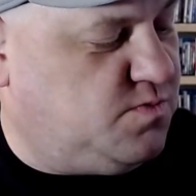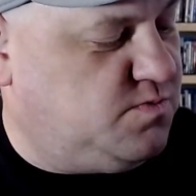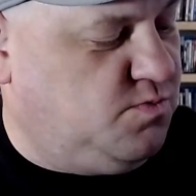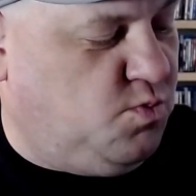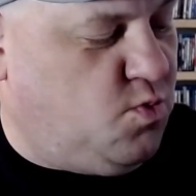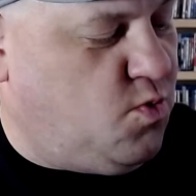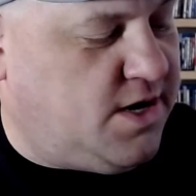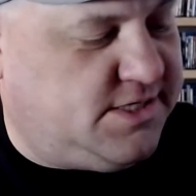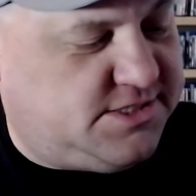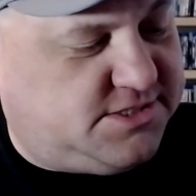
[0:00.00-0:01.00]

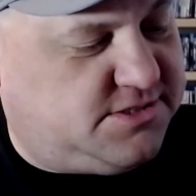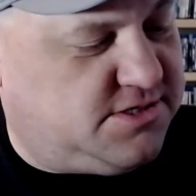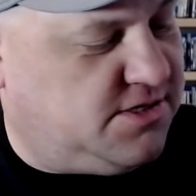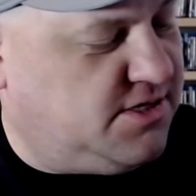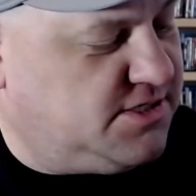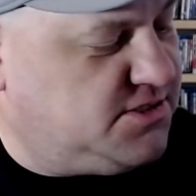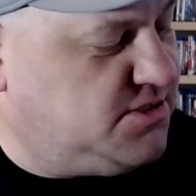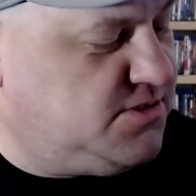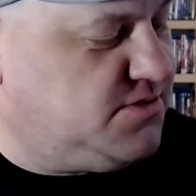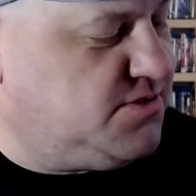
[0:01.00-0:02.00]
watch
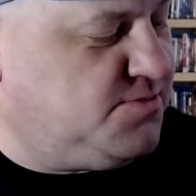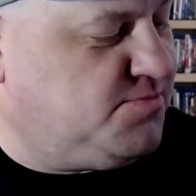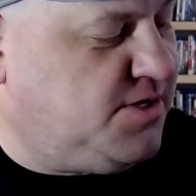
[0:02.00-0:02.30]
collection or something.